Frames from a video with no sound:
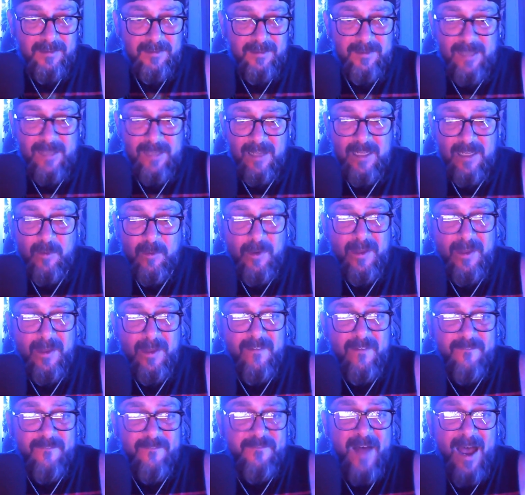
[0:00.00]
doesn't really
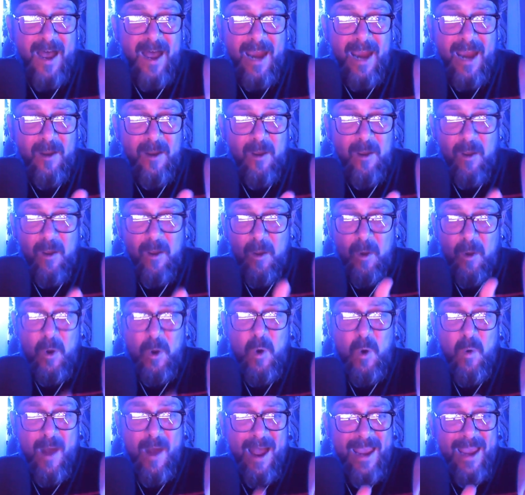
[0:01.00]
define
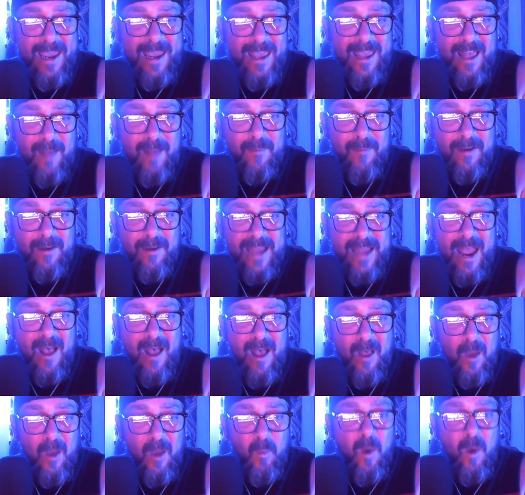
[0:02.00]
who I am
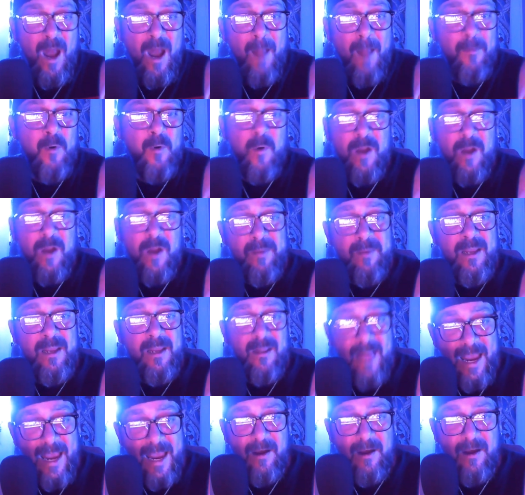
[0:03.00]
now and what I'm going to be
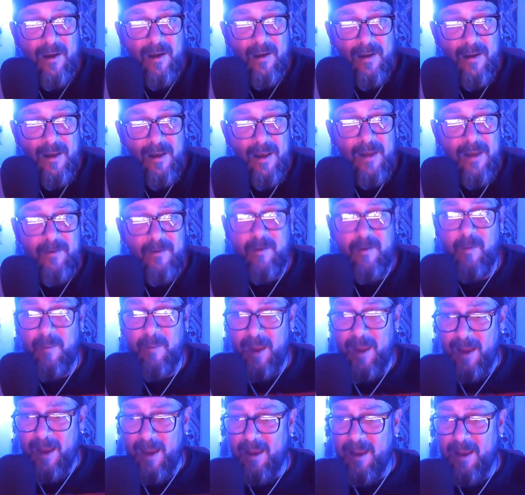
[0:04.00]
later.
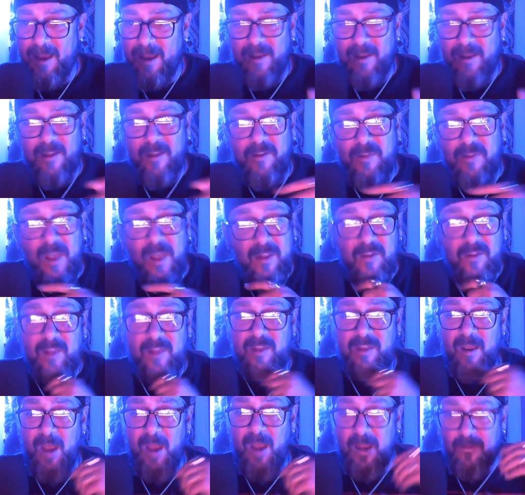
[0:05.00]
And, and it's, it's,
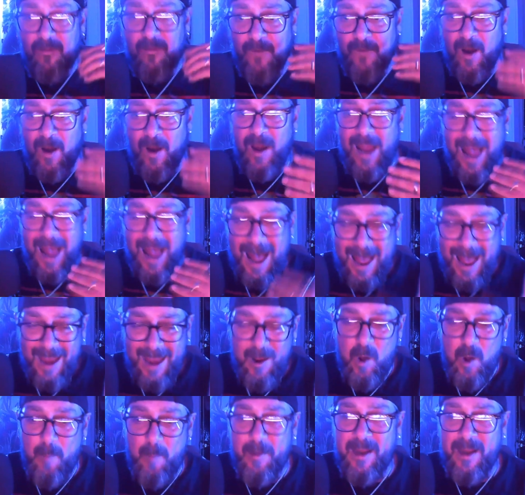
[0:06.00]
it's, it's very
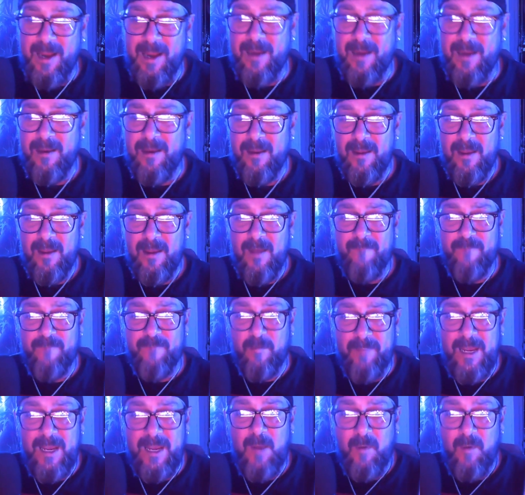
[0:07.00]
eye-opening. For
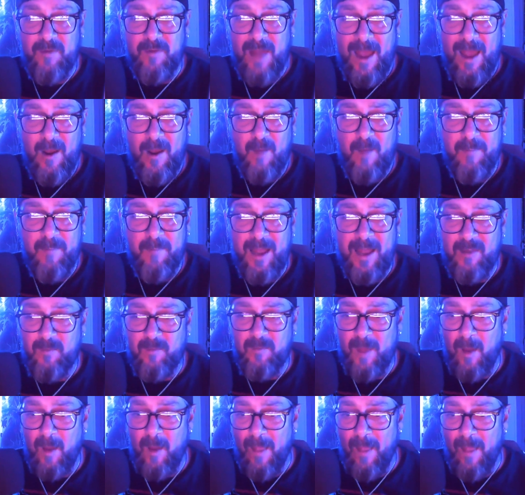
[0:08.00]
me, it was eye-opening. That's
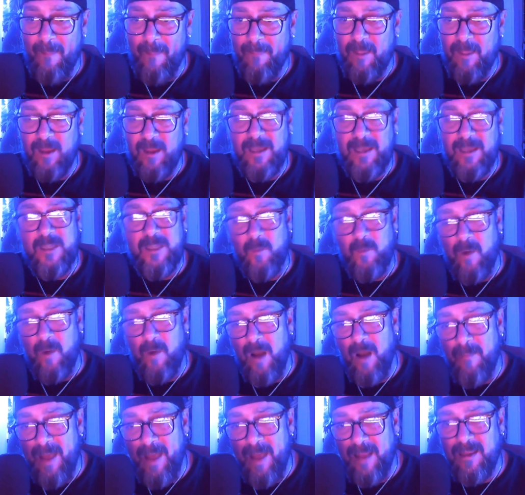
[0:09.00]
uh, to get to where
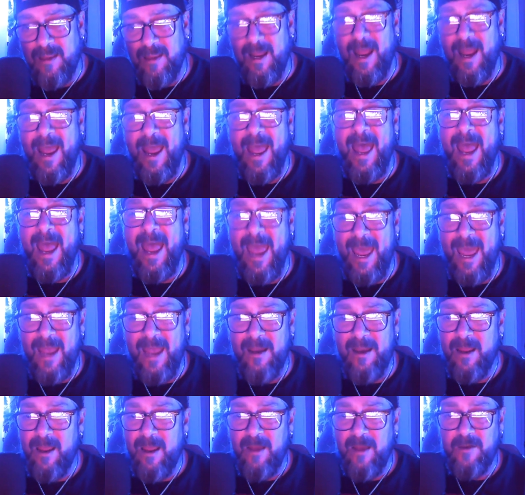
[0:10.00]
I'm at today. I, I had
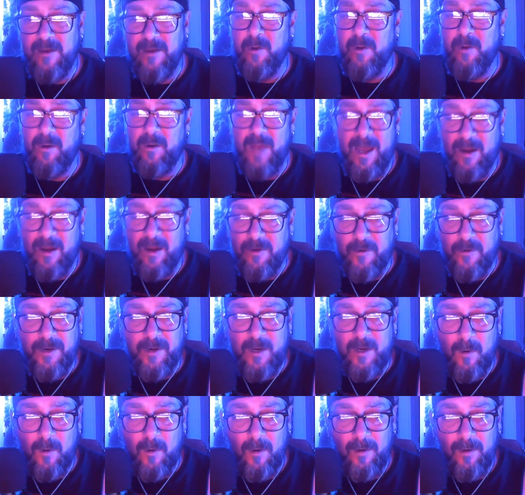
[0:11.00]
to do a lot of dirty
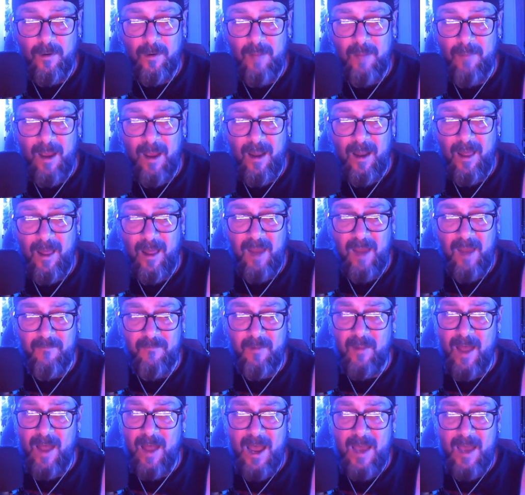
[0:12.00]
work in my life, a
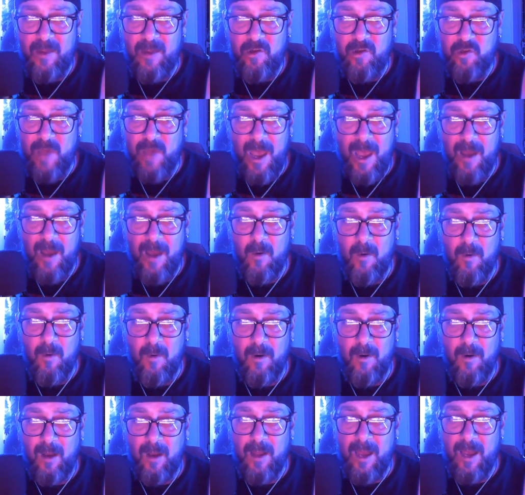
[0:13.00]
lot of shadow
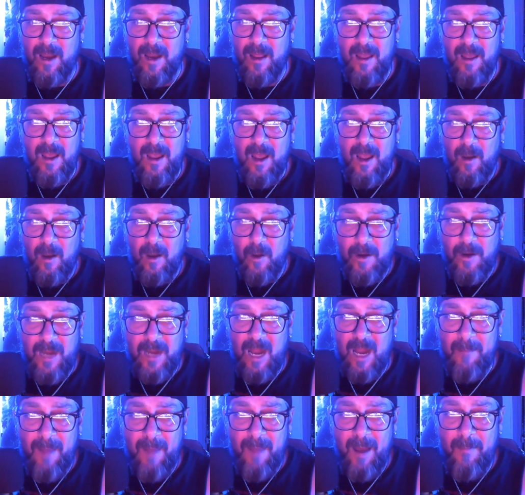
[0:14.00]
work, a lot of looking
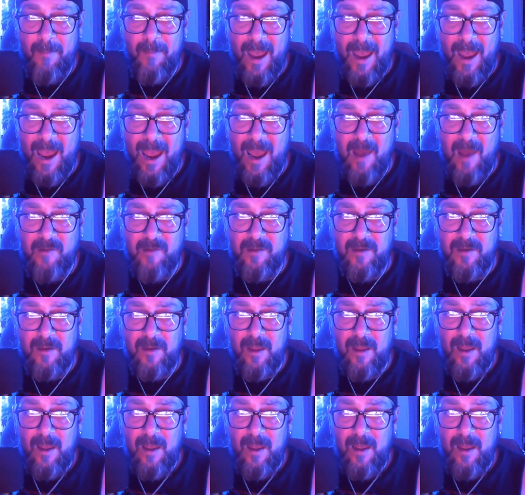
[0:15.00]
at my past and